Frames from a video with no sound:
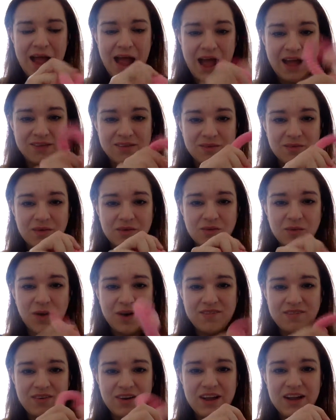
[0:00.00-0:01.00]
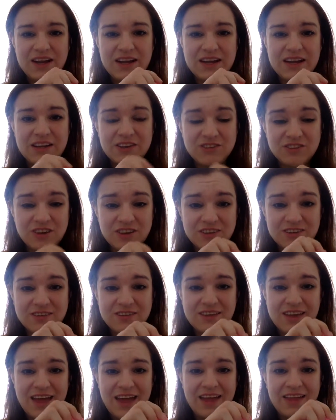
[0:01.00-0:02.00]
and sometimes quite violently, just
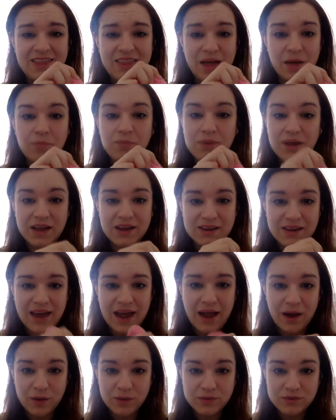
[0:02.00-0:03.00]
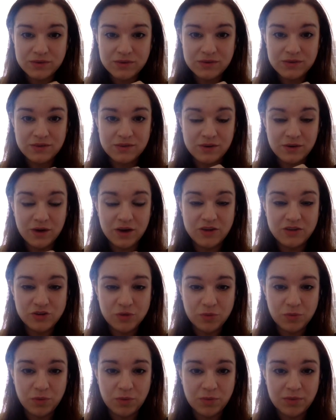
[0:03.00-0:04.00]
to get that blood out to do her
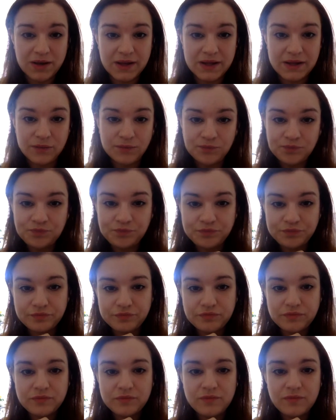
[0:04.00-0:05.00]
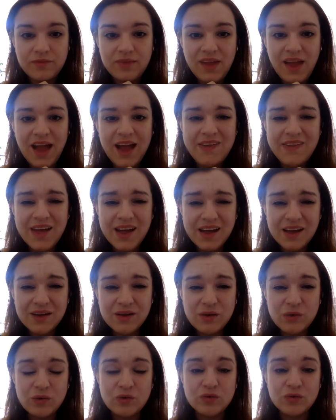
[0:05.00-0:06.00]
job properly. And that
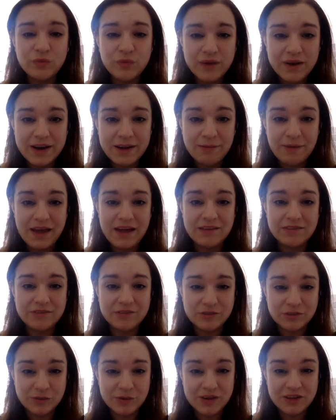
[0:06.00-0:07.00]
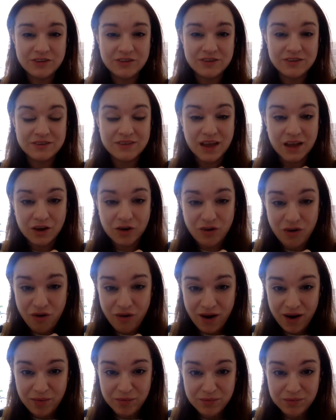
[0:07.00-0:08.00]
can cause really painful twinges and
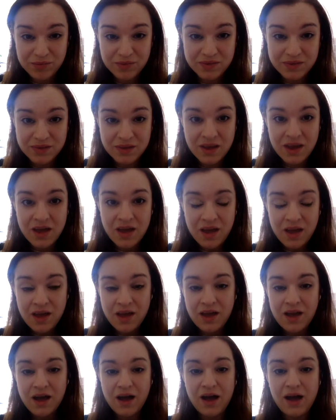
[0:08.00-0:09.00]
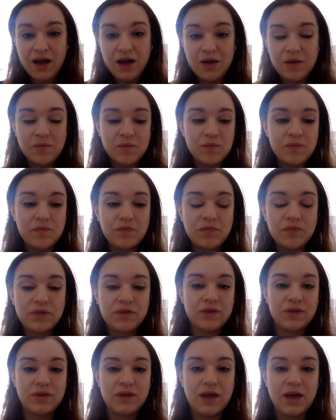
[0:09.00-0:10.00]
cramps. And
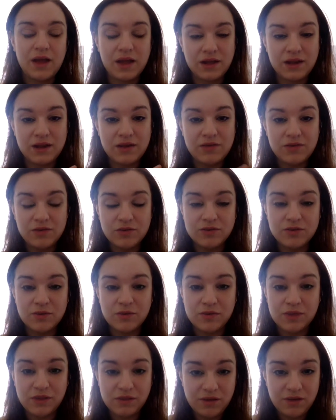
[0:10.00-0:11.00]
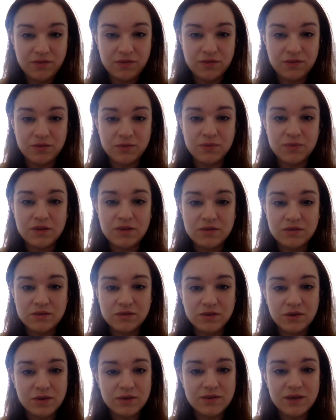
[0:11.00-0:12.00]
if you're someone that suffers from these, you'll
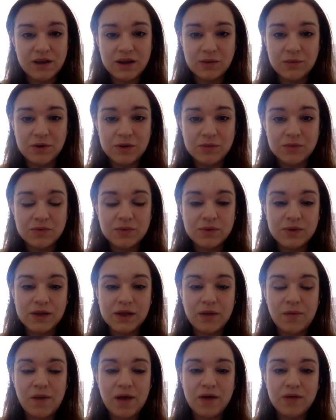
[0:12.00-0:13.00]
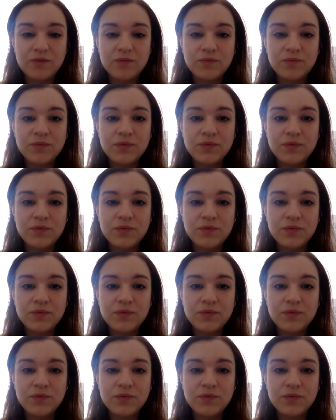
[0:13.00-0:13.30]
know exactly what I'm talking about.